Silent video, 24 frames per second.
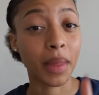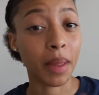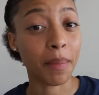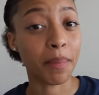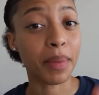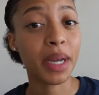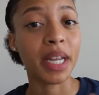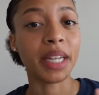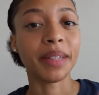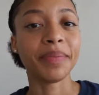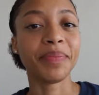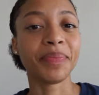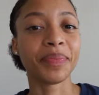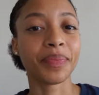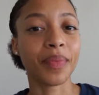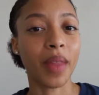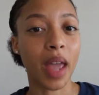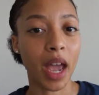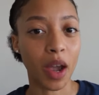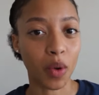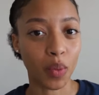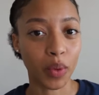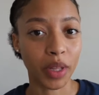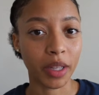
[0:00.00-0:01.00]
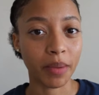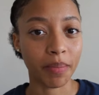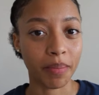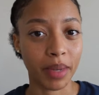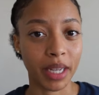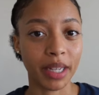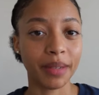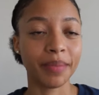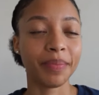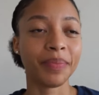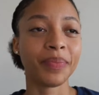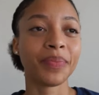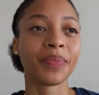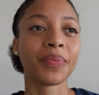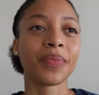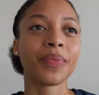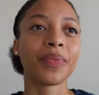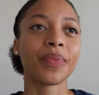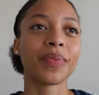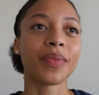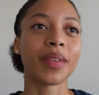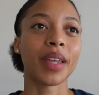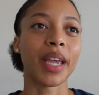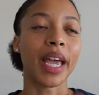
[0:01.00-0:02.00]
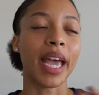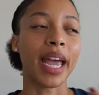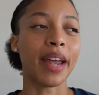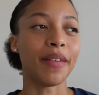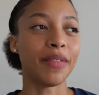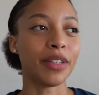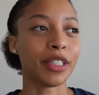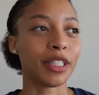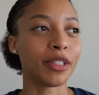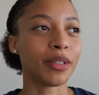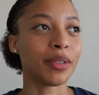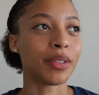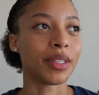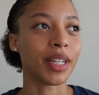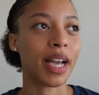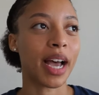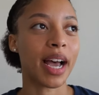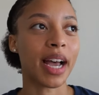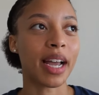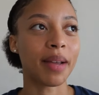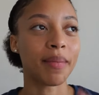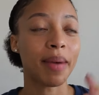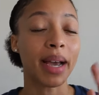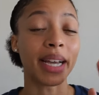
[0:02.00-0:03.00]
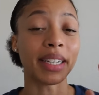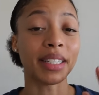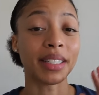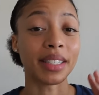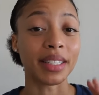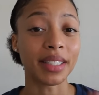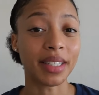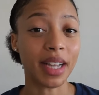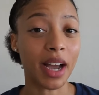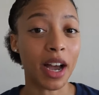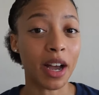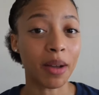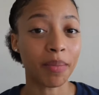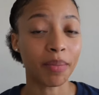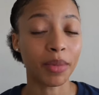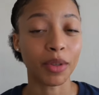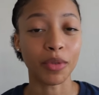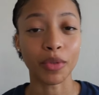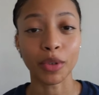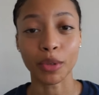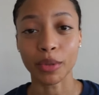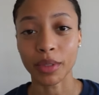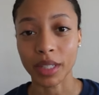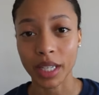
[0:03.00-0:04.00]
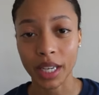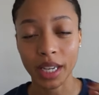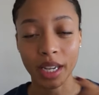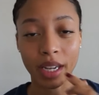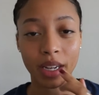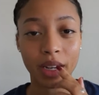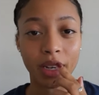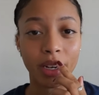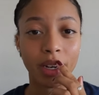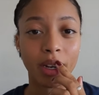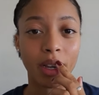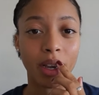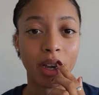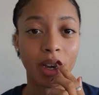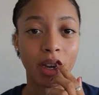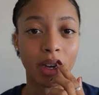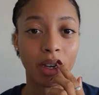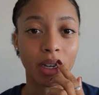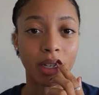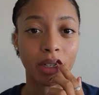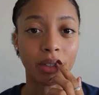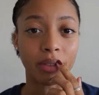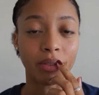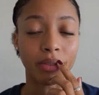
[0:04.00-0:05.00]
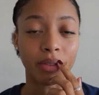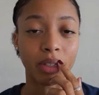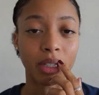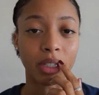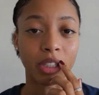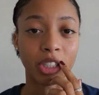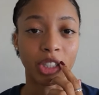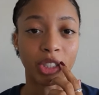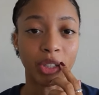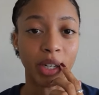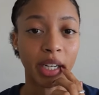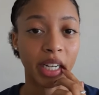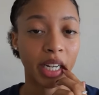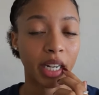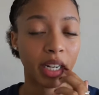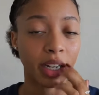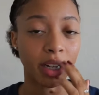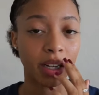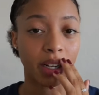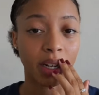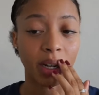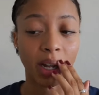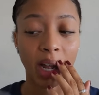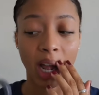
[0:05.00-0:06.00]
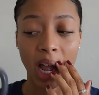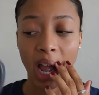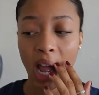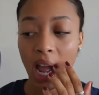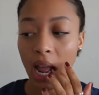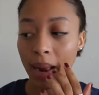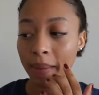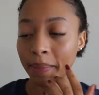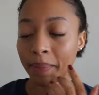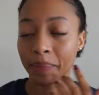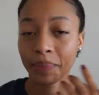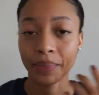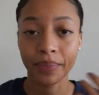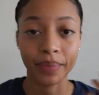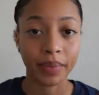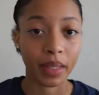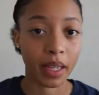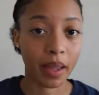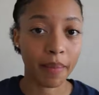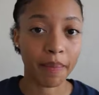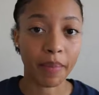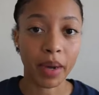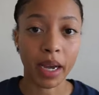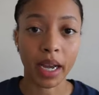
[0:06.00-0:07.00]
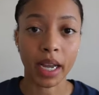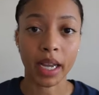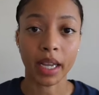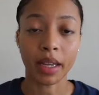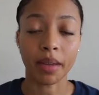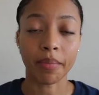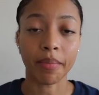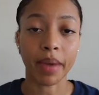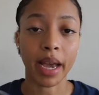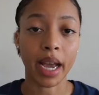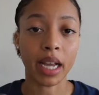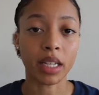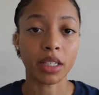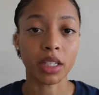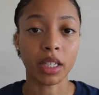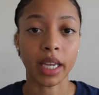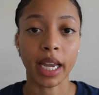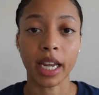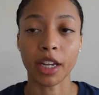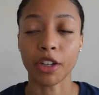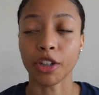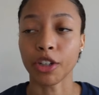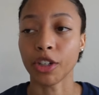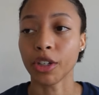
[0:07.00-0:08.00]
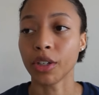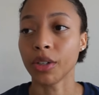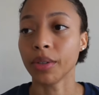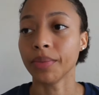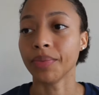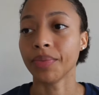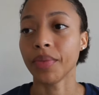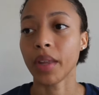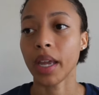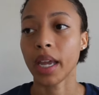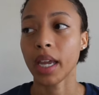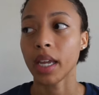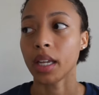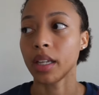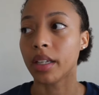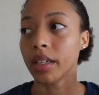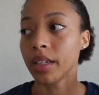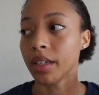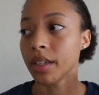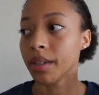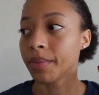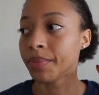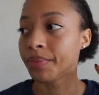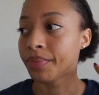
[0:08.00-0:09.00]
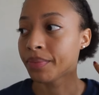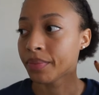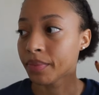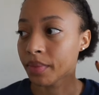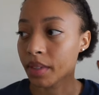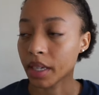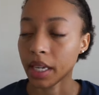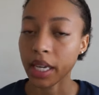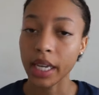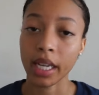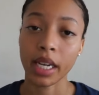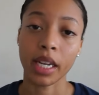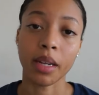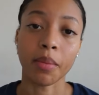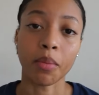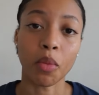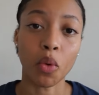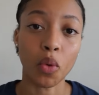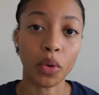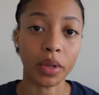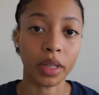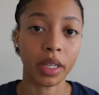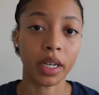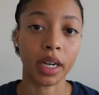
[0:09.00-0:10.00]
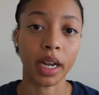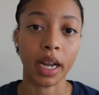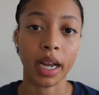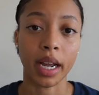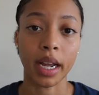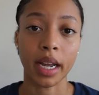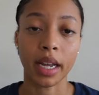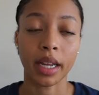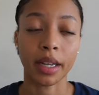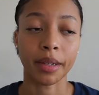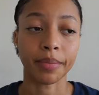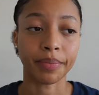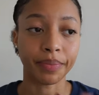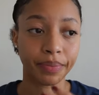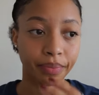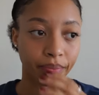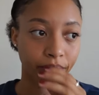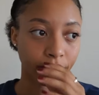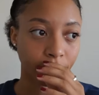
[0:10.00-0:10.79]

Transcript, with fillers: But I will admit, every single time I stop the routine of drinking my mass gainer and eating more than I